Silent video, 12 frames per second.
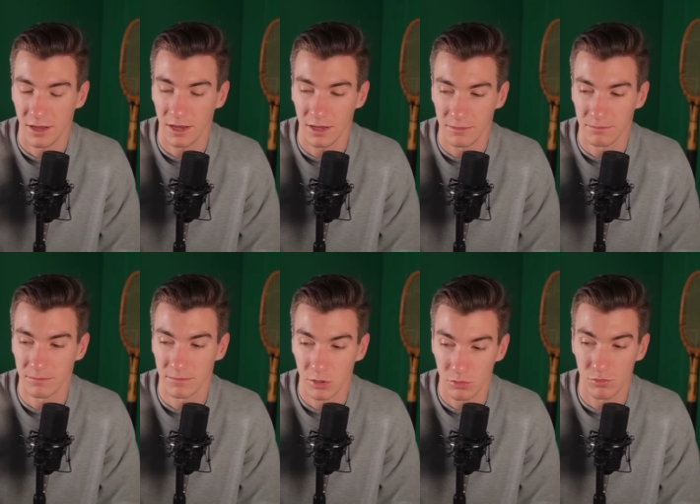
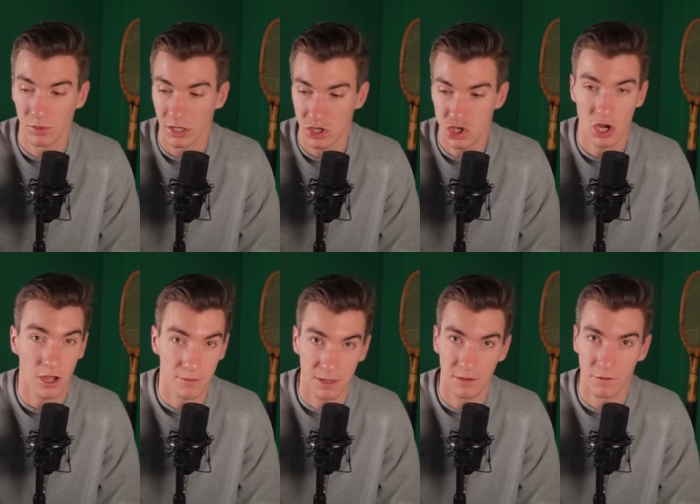It would really
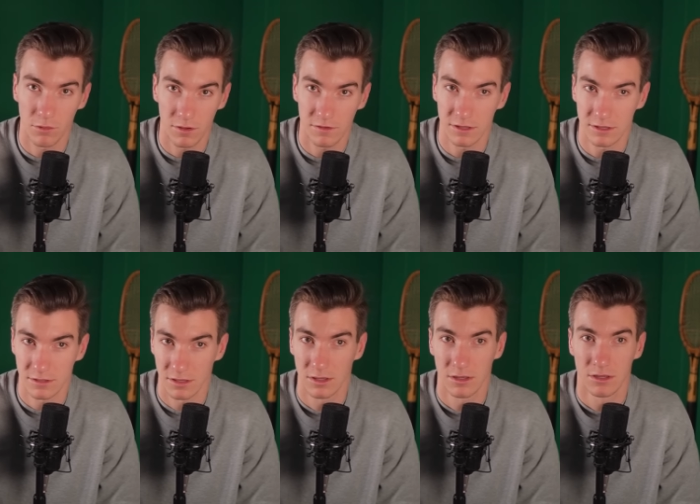shock me if it wasn't